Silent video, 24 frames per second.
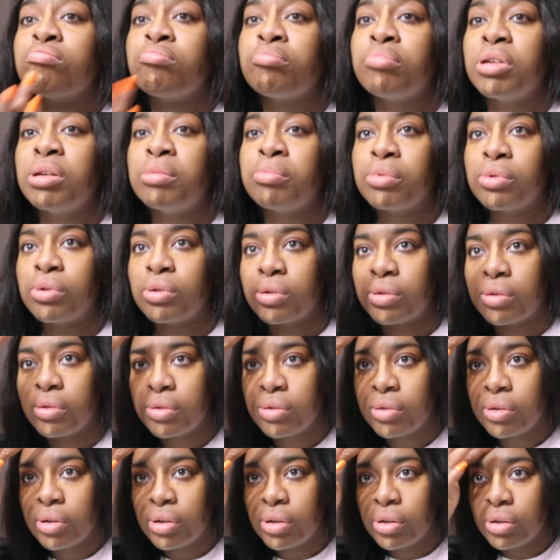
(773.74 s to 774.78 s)
people
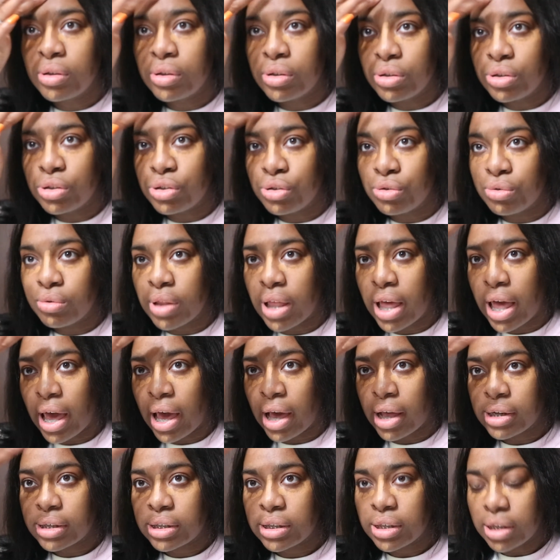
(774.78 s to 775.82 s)
do
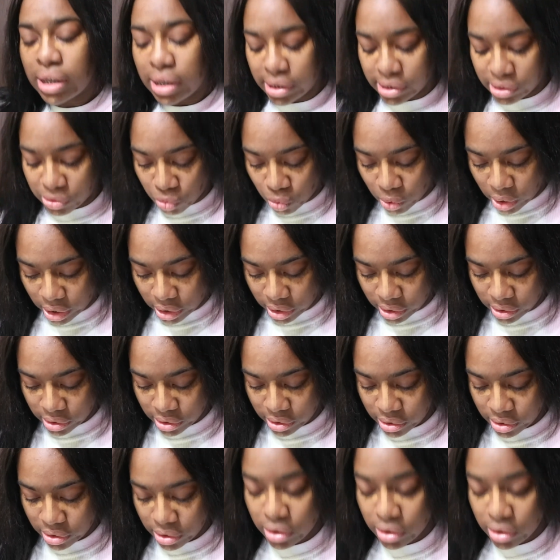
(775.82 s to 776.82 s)
that as well.